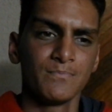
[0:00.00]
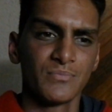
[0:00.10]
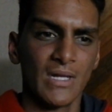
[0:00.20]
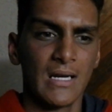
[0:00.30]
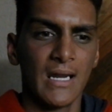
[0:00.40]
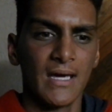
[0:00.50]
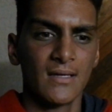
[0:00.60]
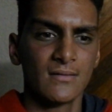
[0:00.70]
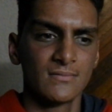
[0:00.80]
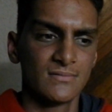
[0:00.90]
like
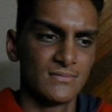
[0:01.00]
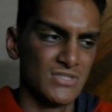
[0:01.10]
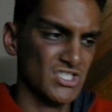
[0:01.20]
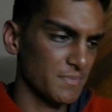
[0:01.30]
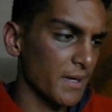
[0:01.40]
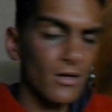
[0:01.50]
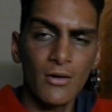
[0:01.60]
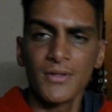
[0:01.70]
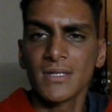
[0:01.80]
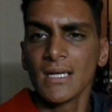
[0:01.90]
spray on the
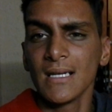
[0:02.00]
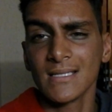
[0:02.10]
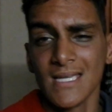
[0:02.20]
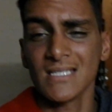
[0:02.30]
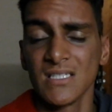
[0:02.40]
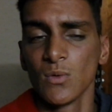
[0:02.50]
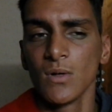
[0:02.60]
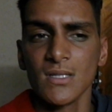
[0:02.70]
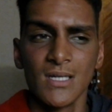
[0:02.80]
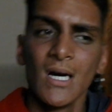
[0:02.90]
taillights actually works.